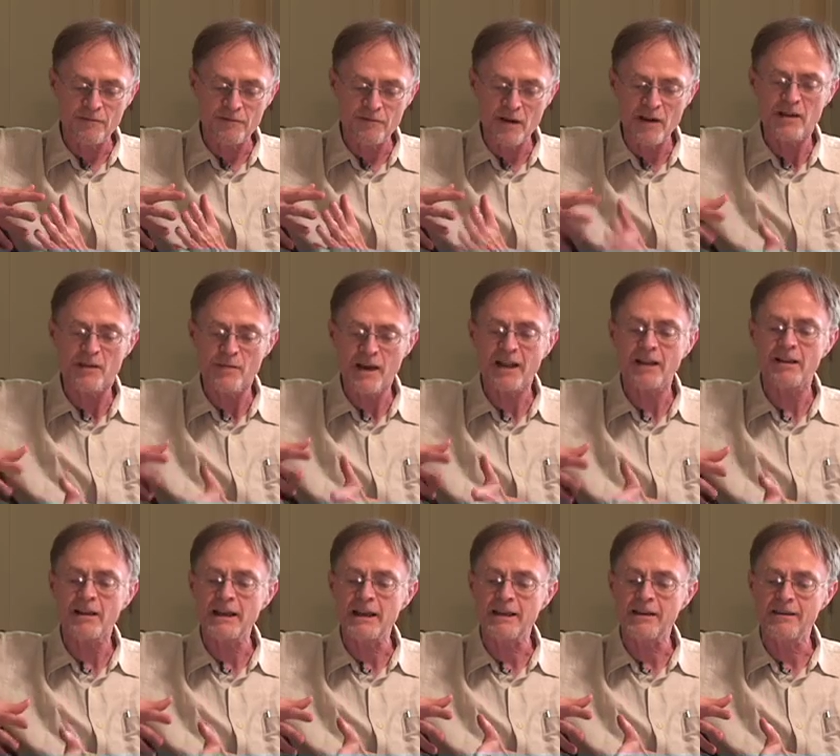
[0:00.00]

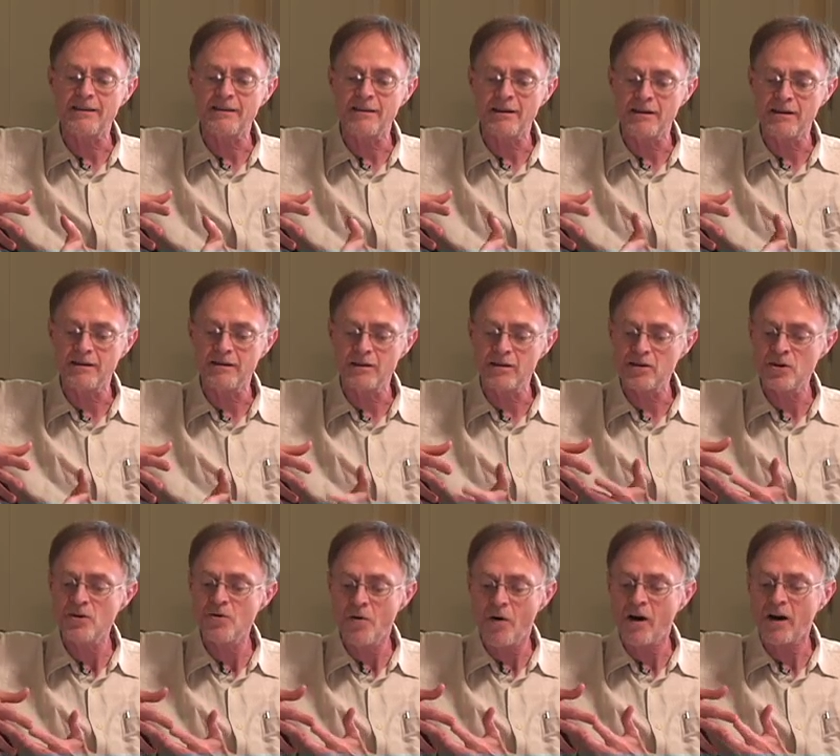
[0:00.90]
fundamentally, the, the
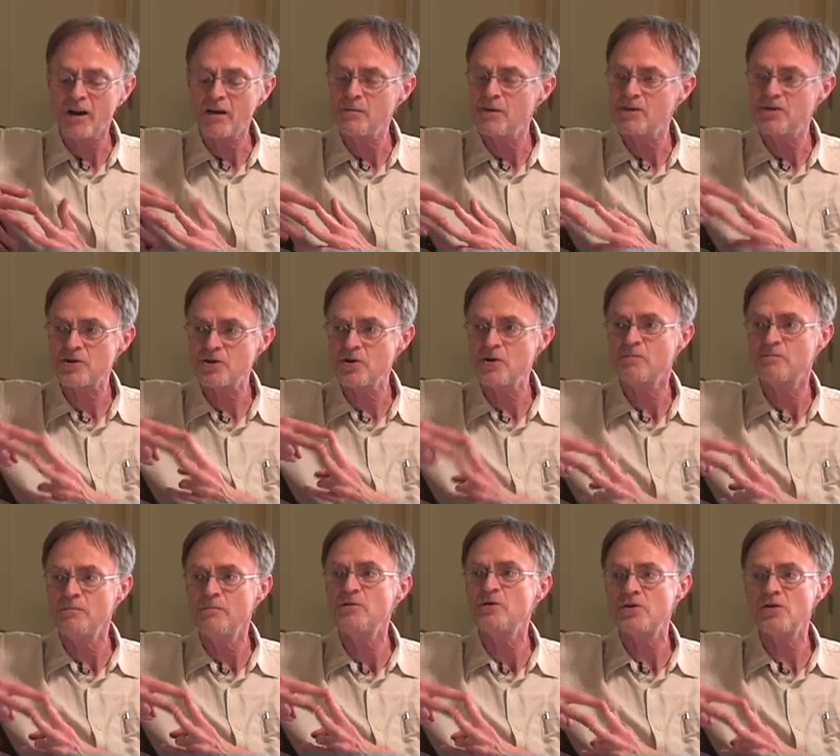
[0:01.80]
two arguments
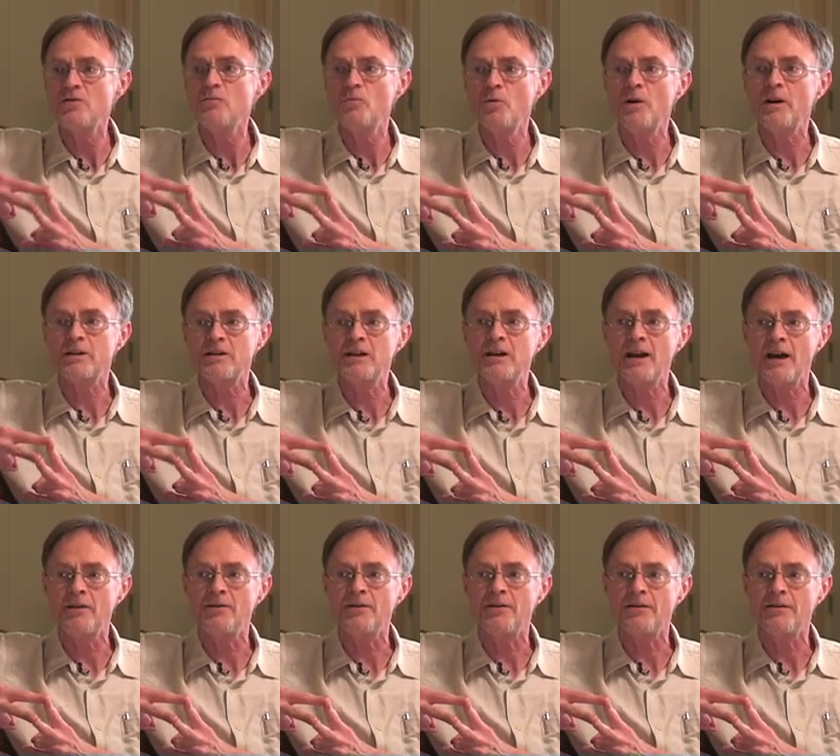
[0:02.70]
should, should work
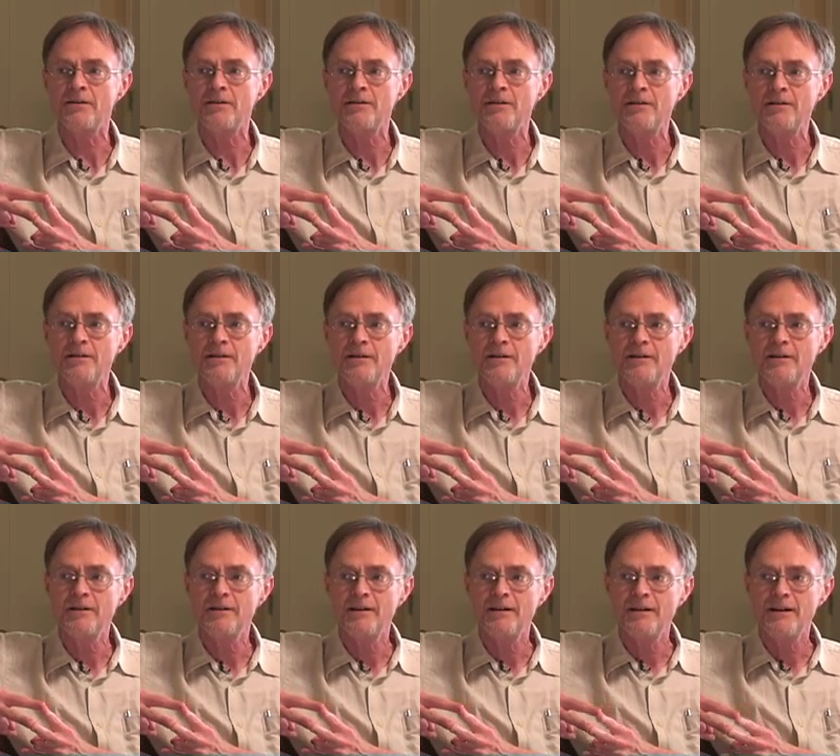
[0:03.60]
together.
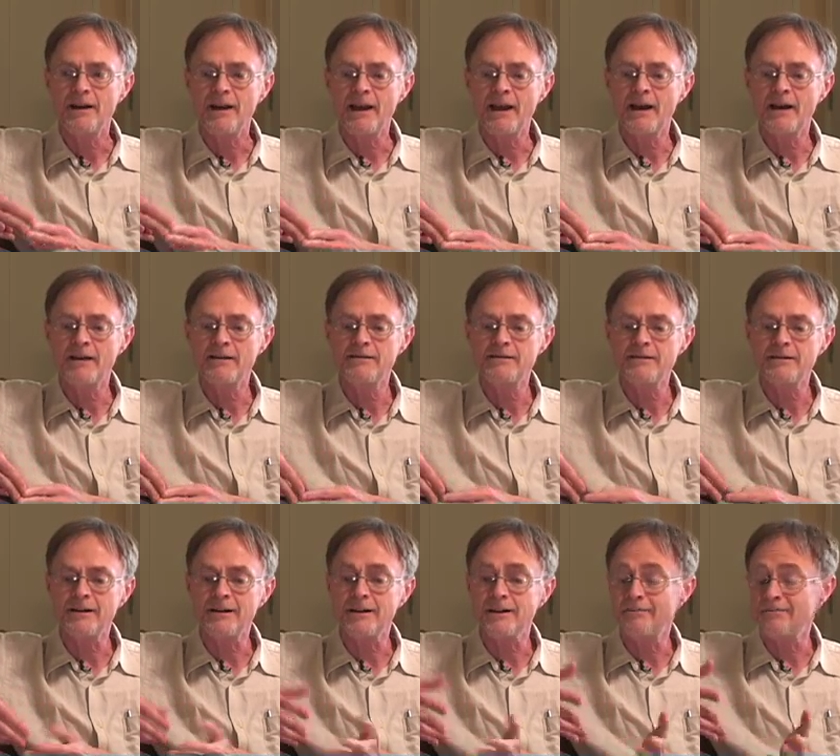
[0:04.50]
And
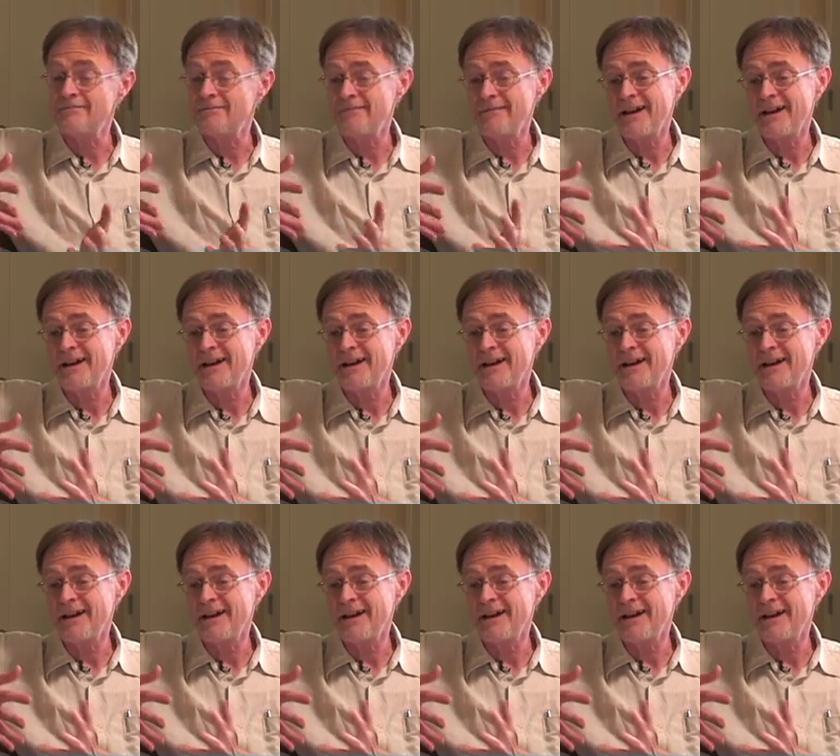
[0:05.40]
uh,